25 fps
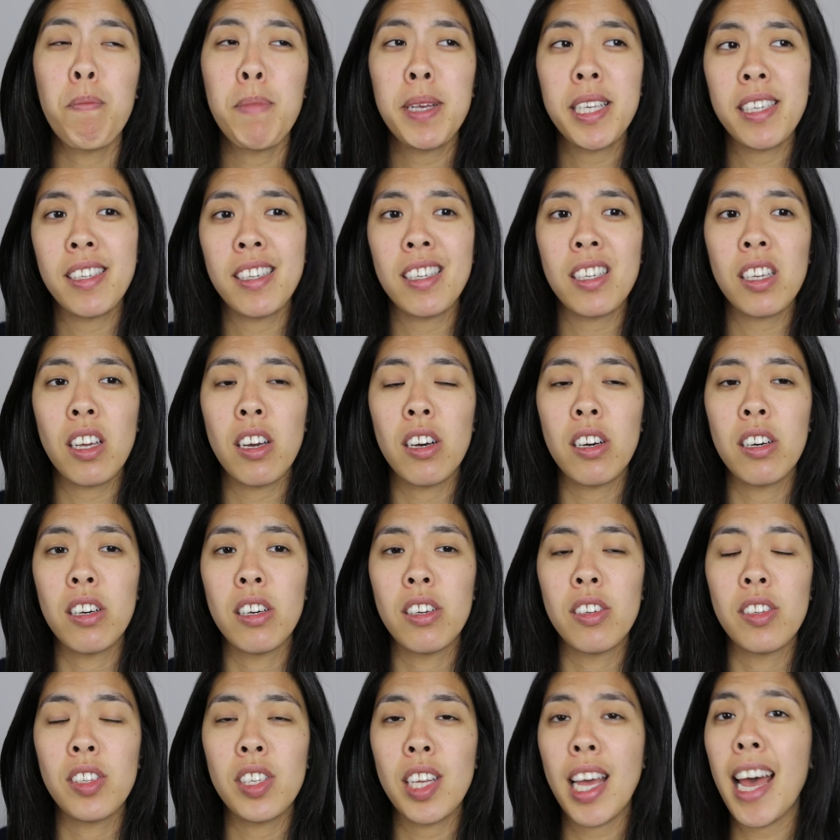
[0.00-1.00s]
business
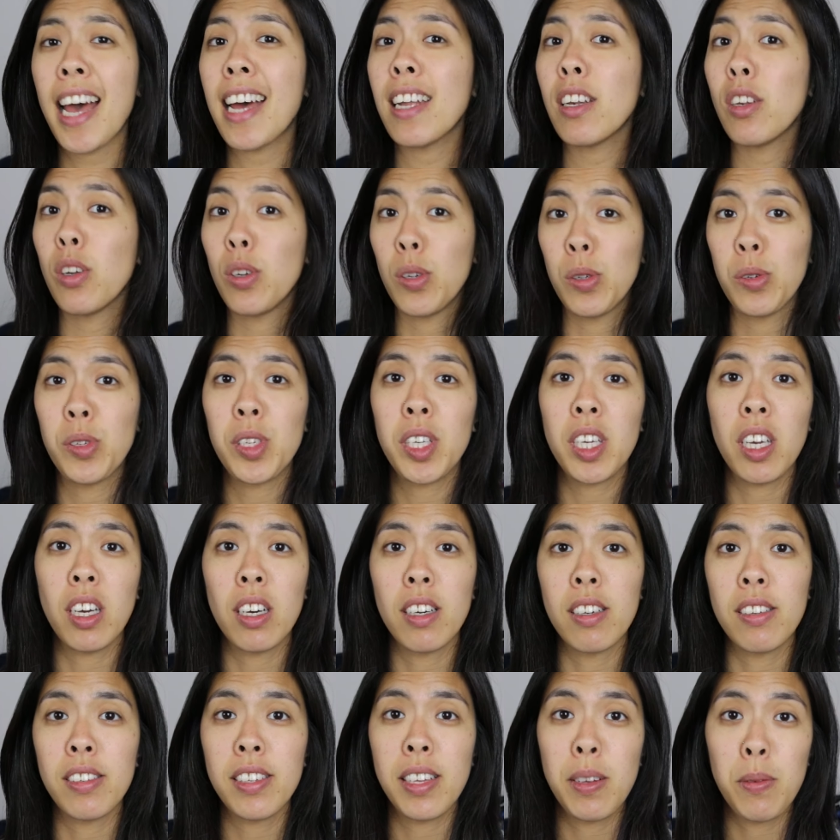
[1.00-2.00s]
cards and loyalty
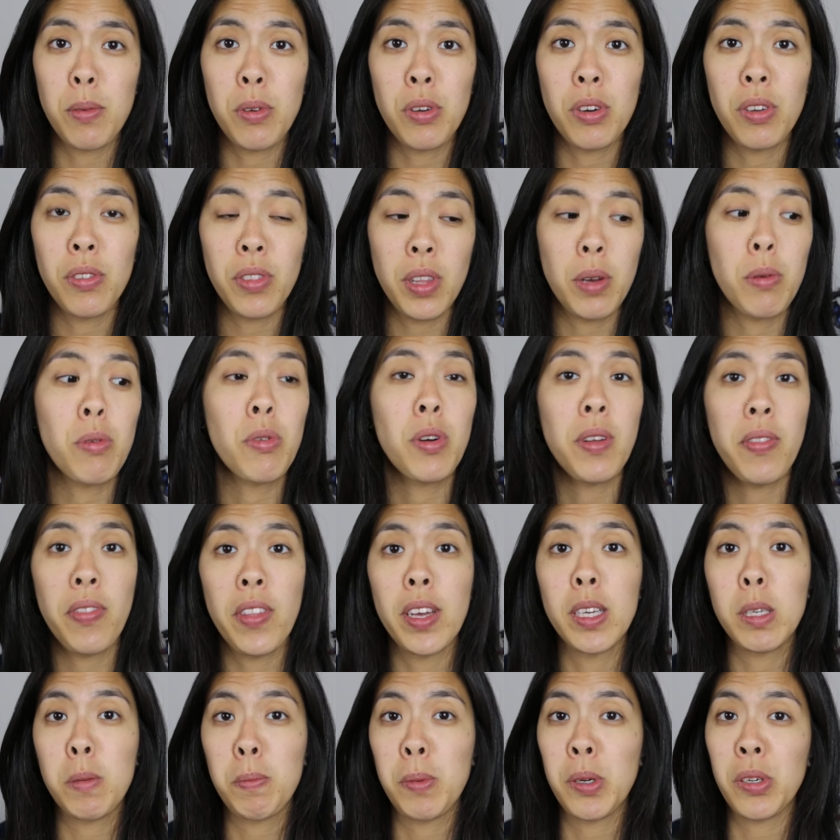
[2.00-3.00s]
cards that were in
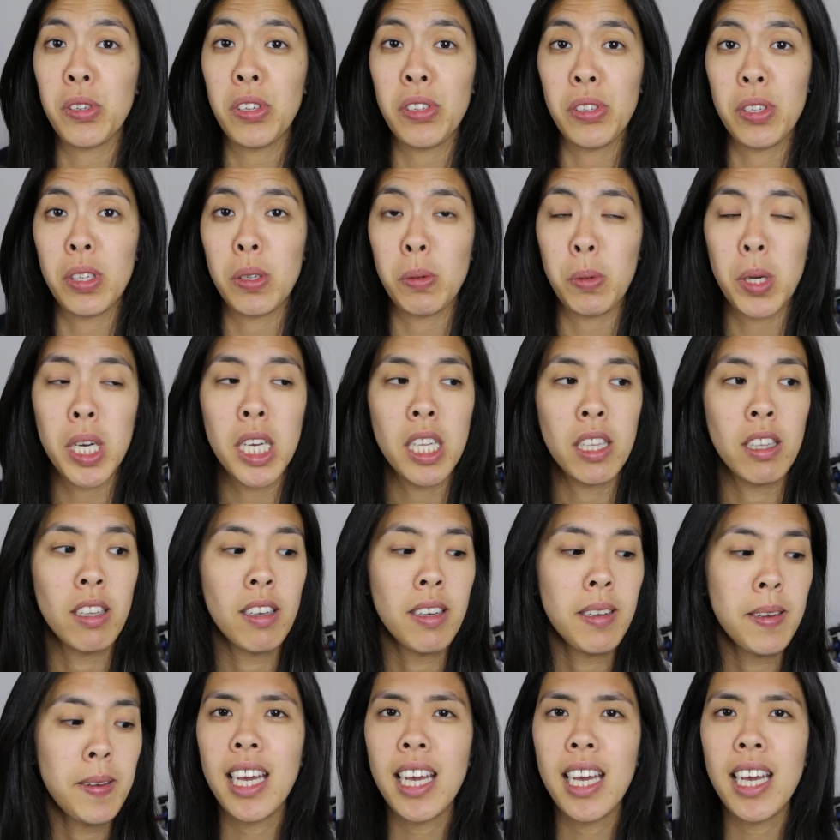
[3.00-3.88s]
those boxes as well.